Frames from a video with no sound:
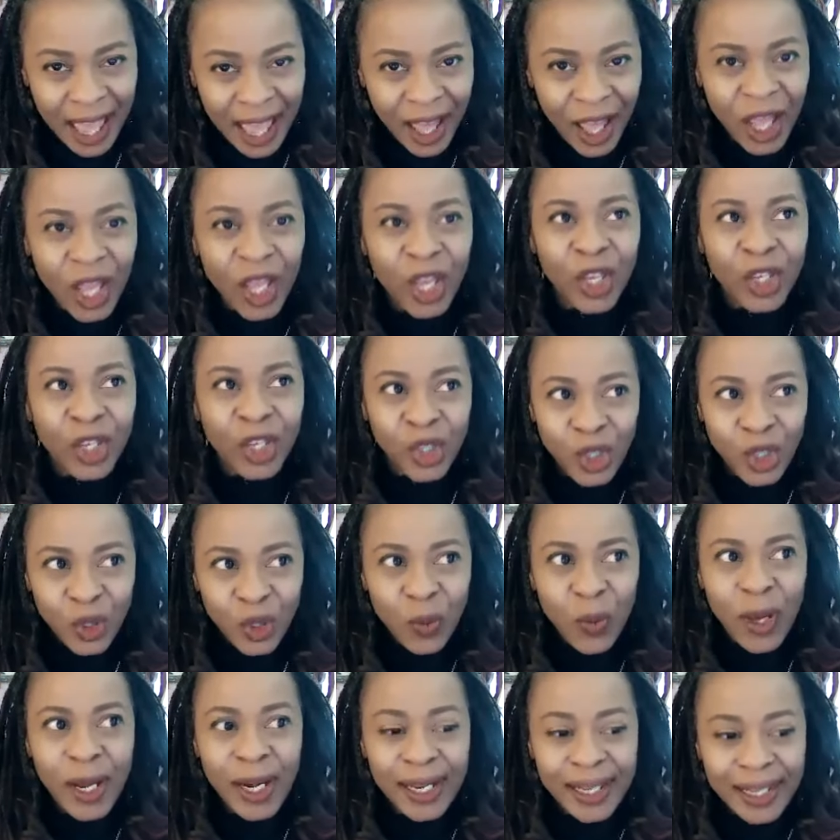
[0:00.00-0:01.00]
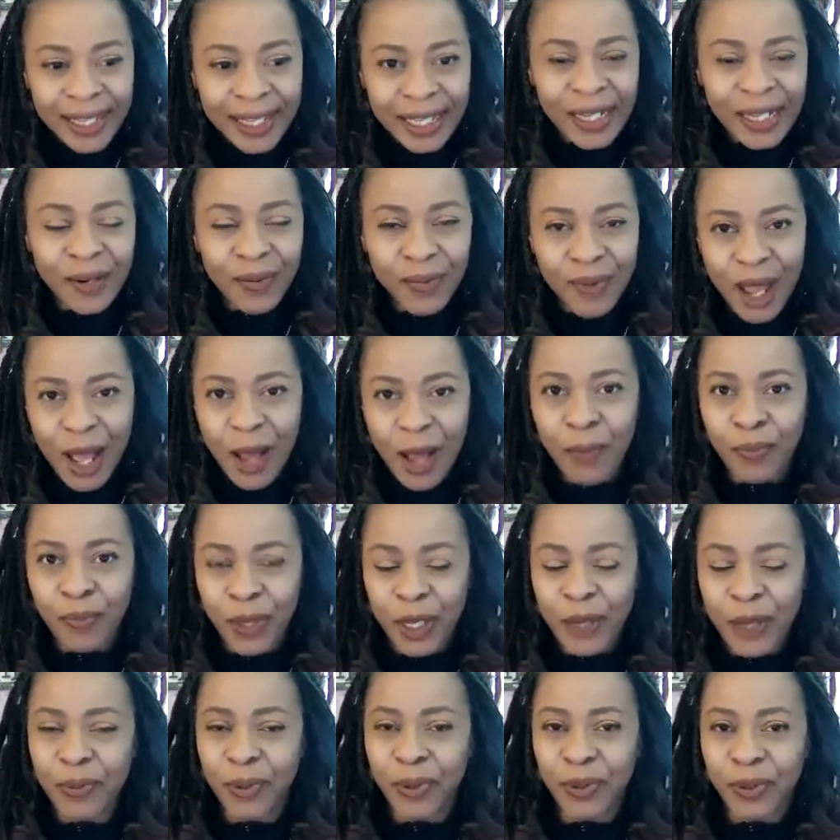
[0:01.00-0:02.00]
Yeah, you want to get
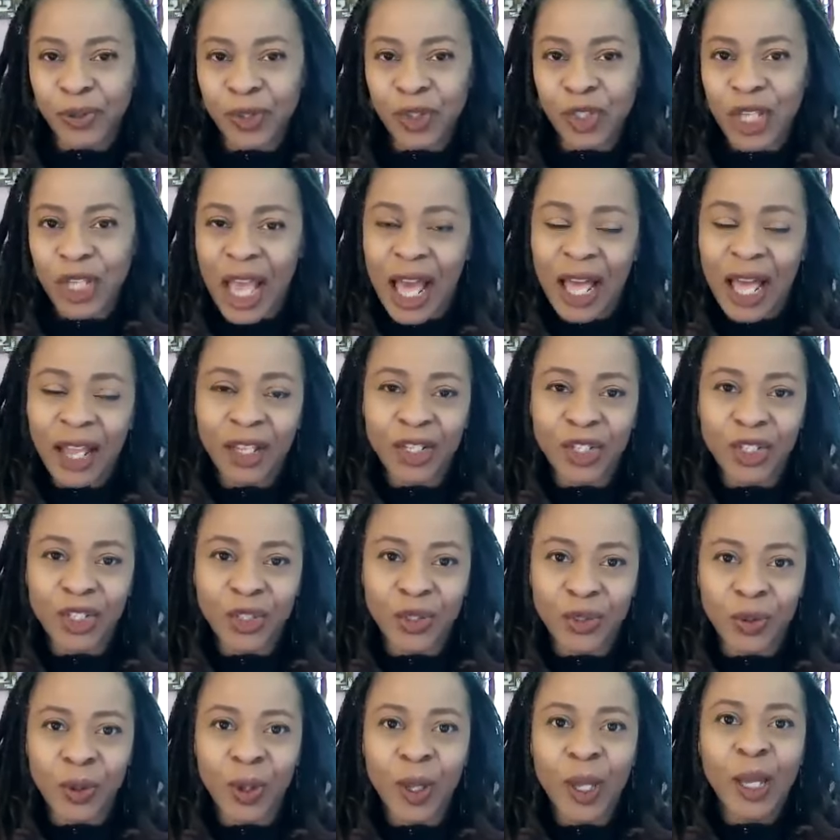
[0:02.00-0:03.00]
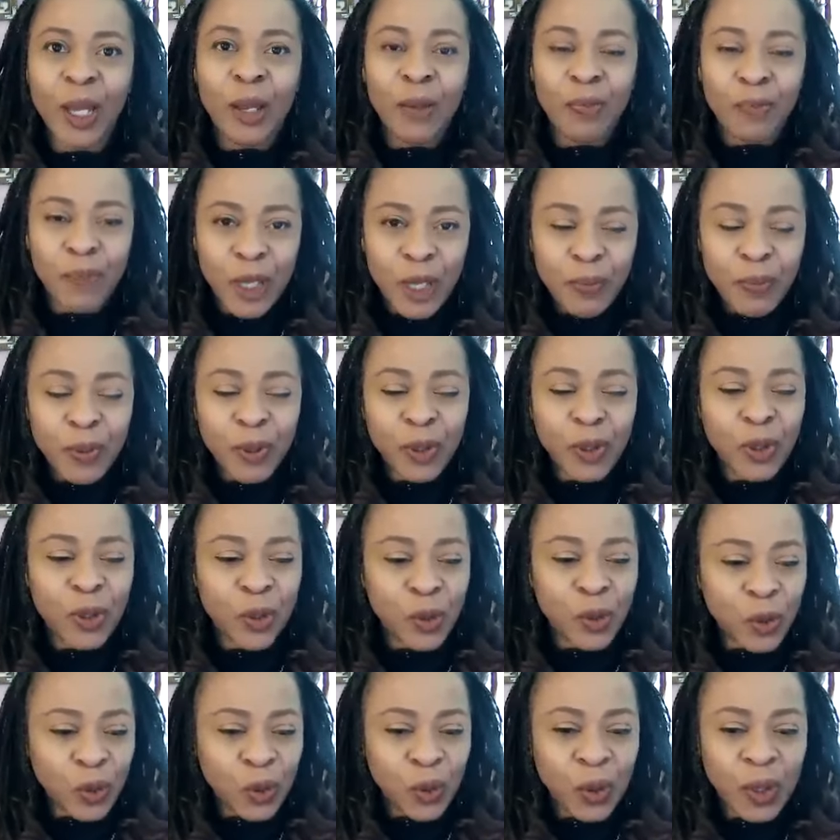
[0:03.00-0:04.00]
around people who challenge you,
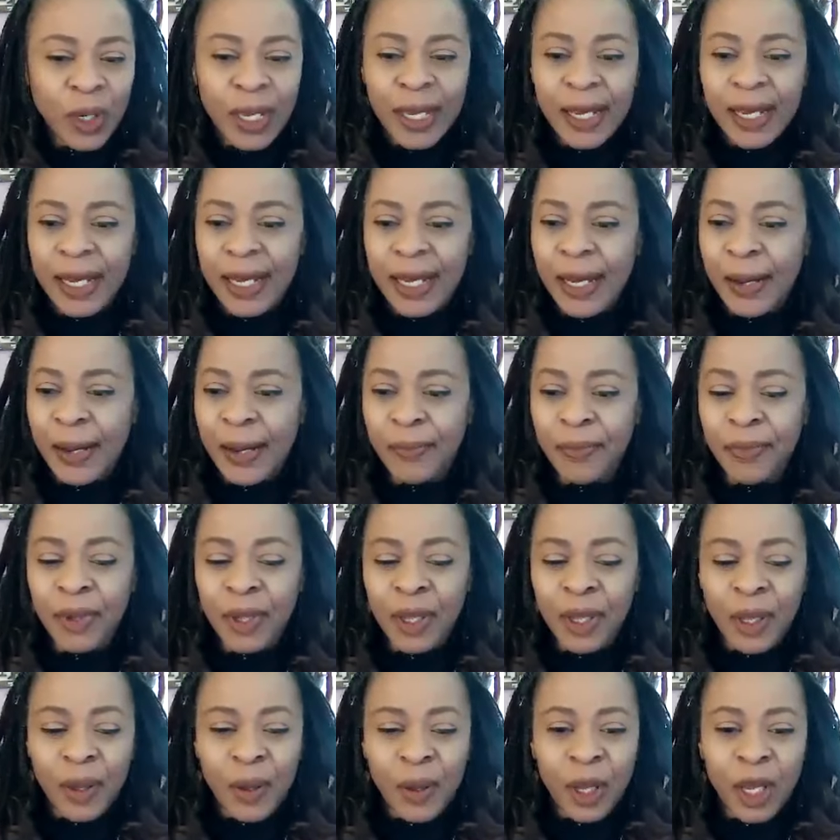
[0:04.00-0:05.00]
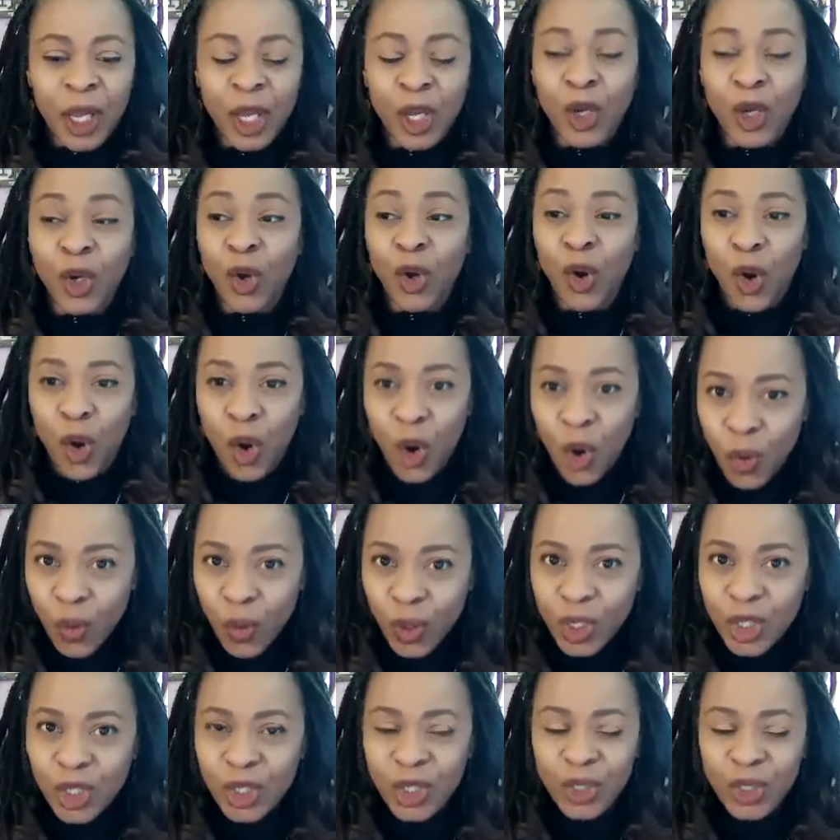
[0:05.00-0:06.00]
people who
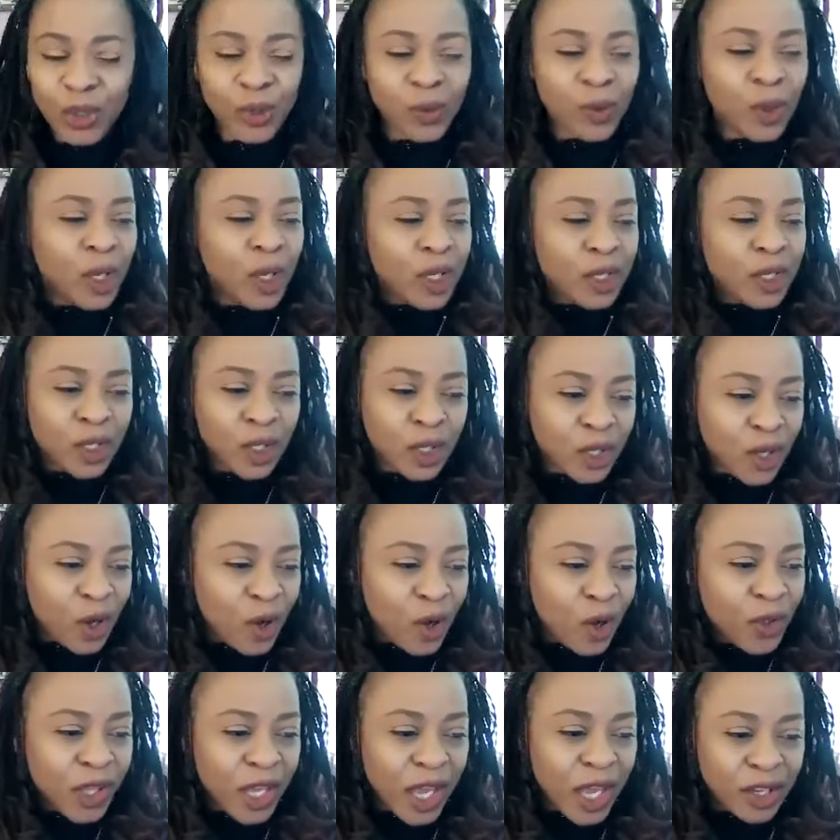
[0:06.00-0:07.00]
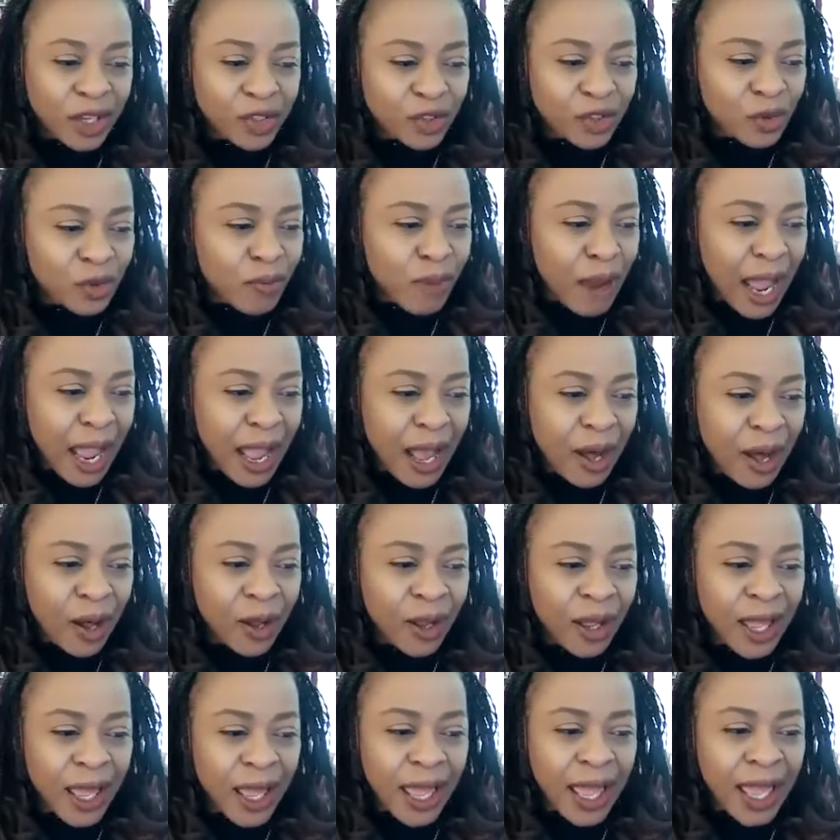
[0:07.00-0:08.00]
encourage you to go the extra
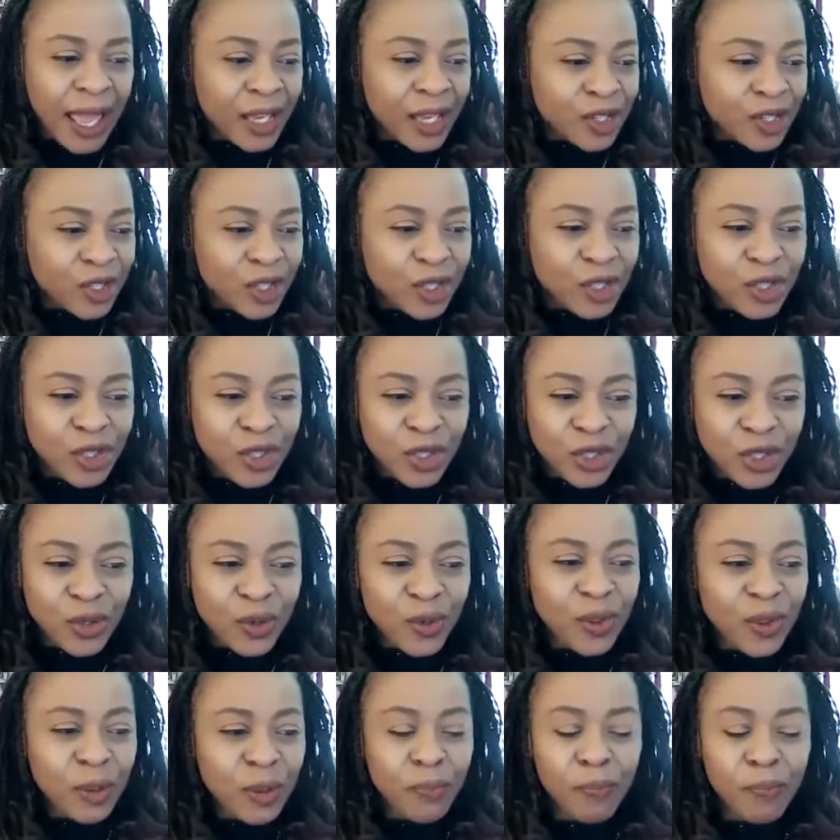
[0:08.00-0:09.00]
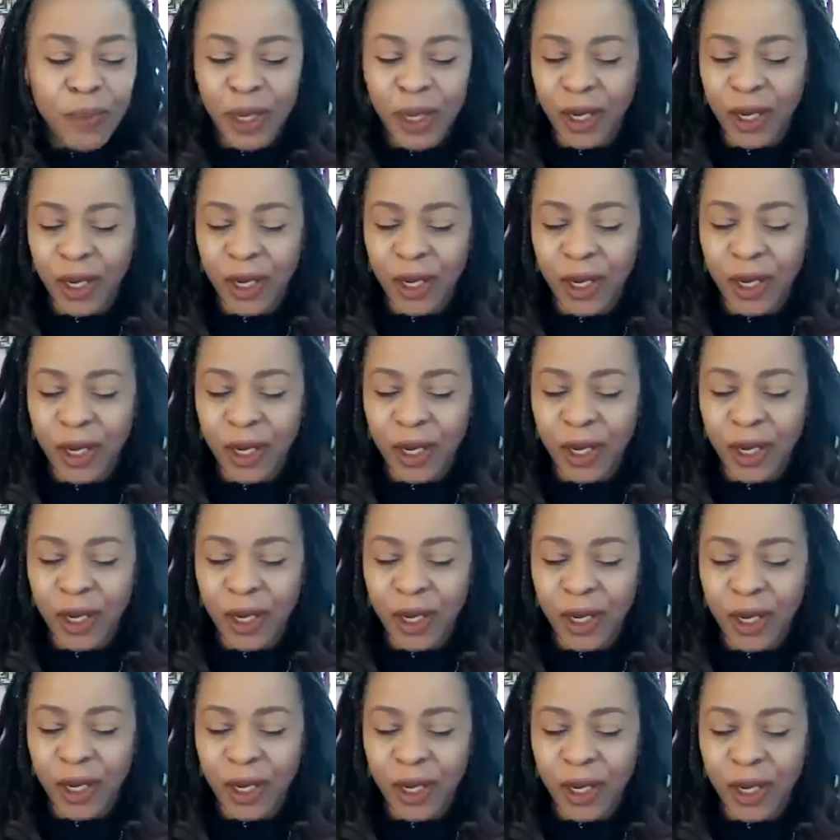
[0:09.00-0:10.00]
mile and to do the bigger
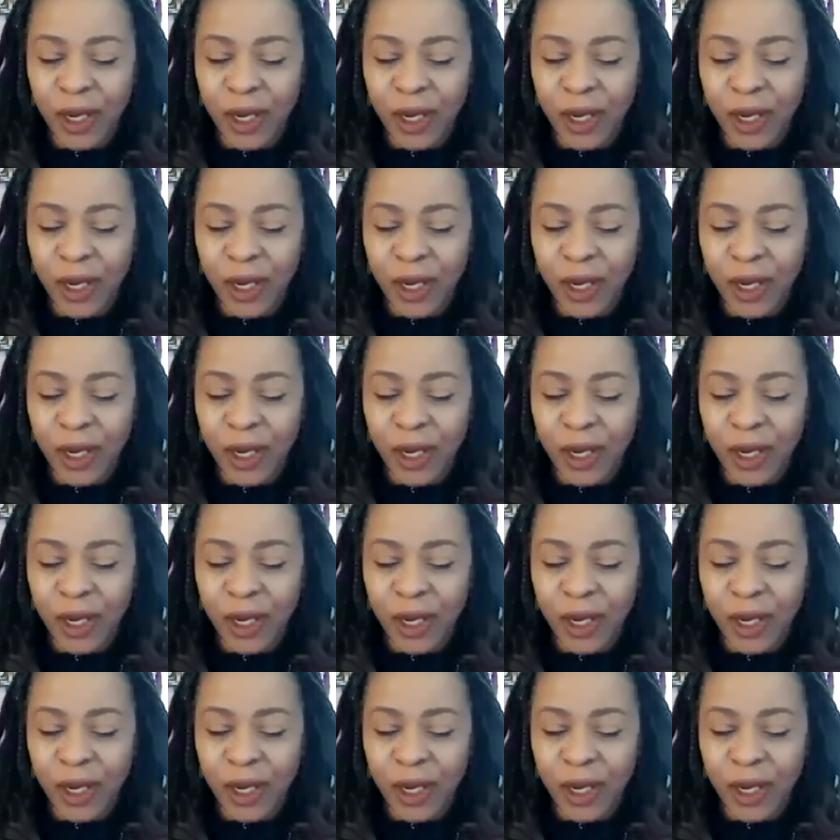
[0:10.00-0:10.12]
thing.